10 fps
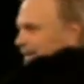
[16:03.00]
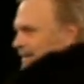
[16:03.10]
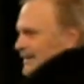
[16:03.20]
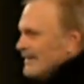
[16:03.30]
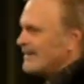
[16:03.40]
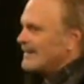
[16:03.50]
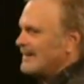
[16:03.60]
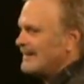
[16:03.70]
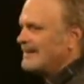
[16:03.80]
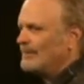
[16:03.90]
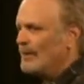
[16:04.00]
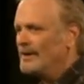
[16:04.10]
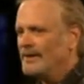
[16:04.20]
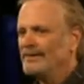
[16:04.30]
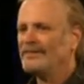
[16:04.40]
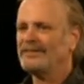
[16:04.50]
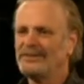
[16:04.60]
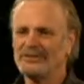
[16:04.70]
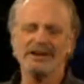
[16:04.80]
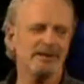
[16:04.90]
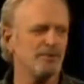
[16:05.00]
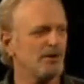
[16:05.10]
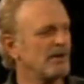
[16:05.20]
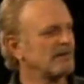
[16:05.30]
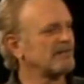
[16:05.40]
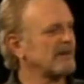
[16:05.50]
figure, well, looks like Paul's